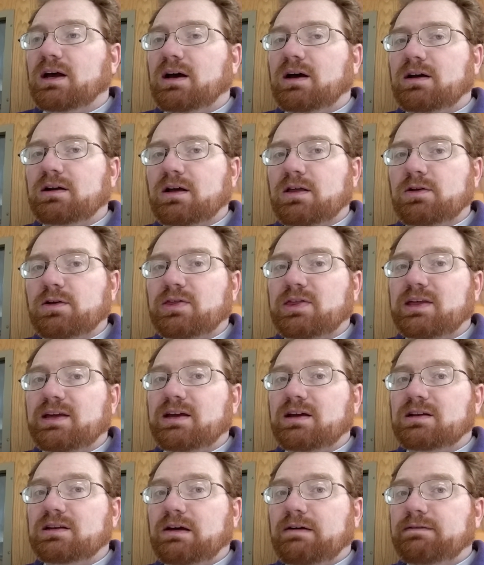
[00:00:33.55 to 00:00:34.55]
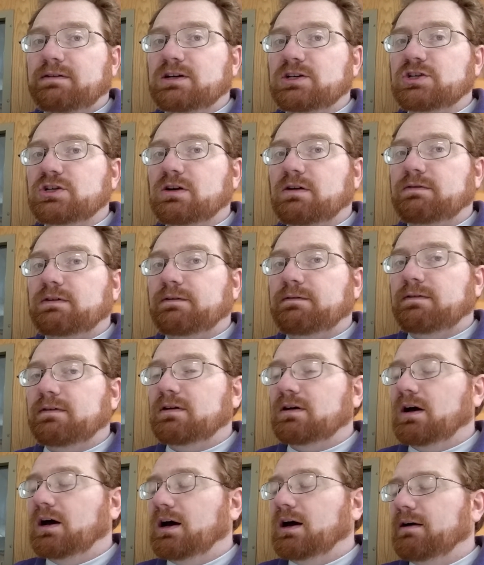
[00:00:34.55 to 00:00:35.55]
Another definition
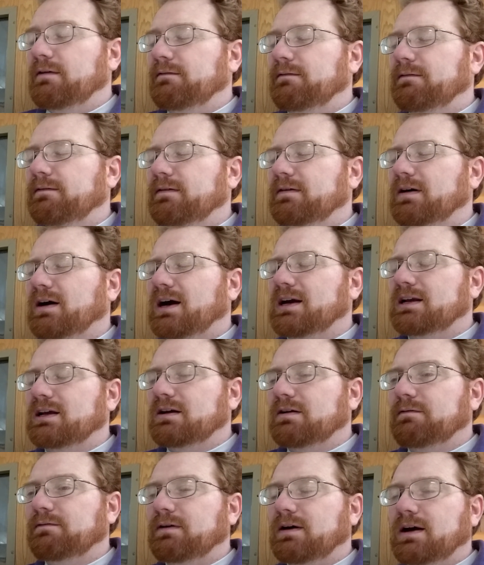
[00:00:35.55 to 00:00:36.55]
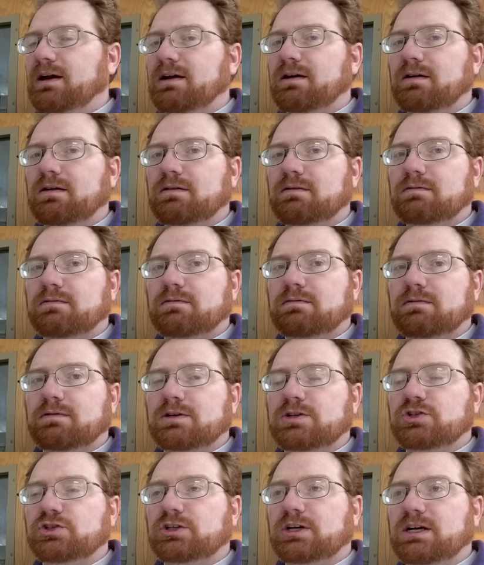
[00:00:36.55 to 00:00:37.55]
of identifying
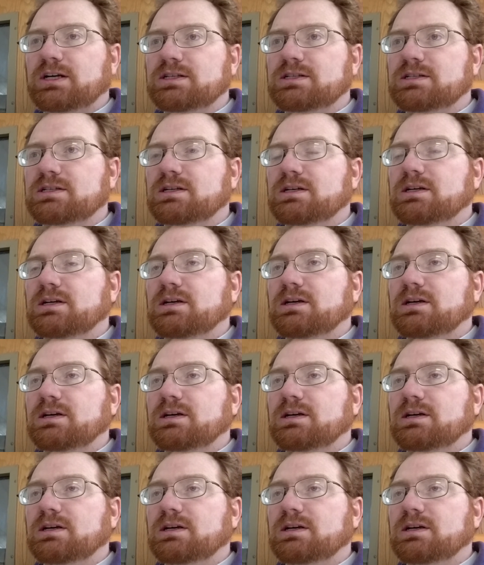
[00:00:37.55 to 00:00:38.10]
restraints